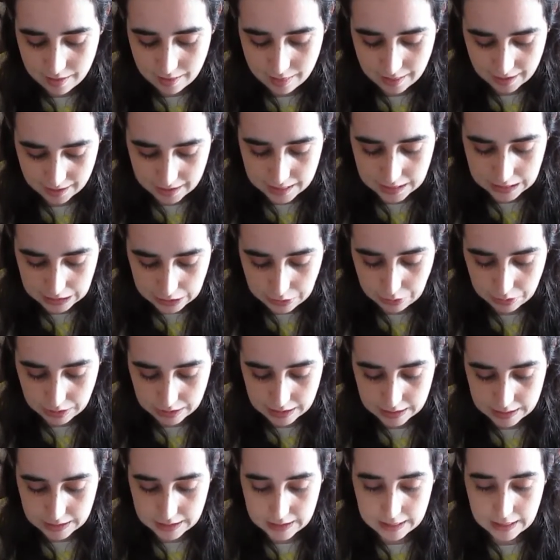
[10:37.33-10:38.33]
like literally
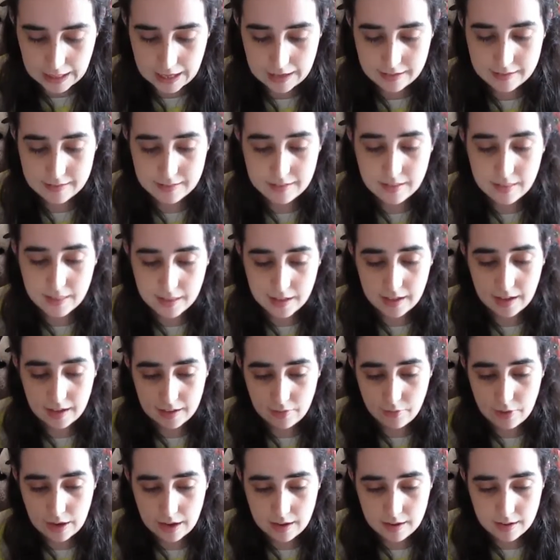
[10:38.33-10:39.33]
the last thing I
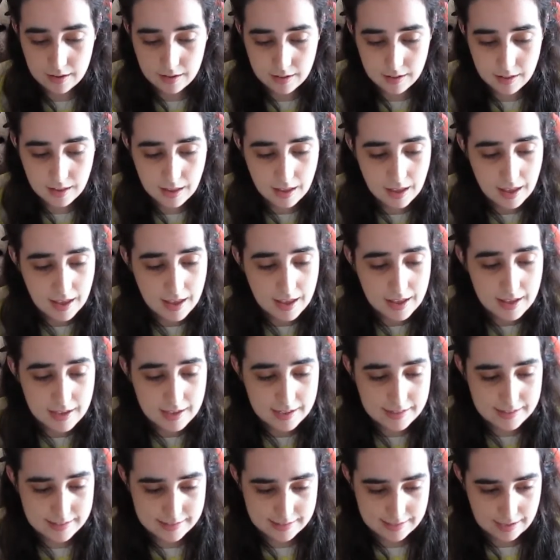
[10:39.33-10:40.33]
read,
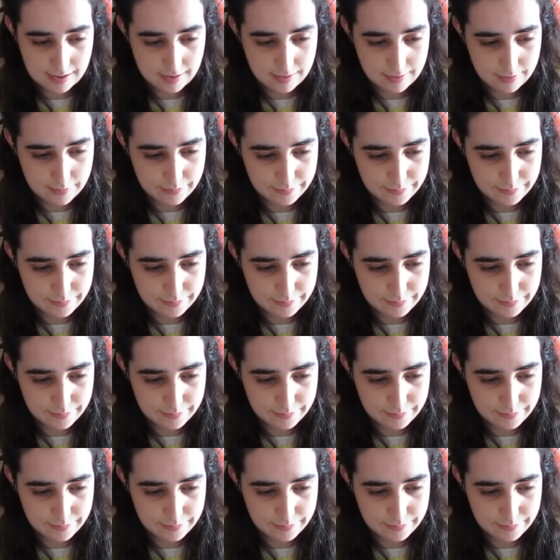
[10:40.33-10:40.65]
it said,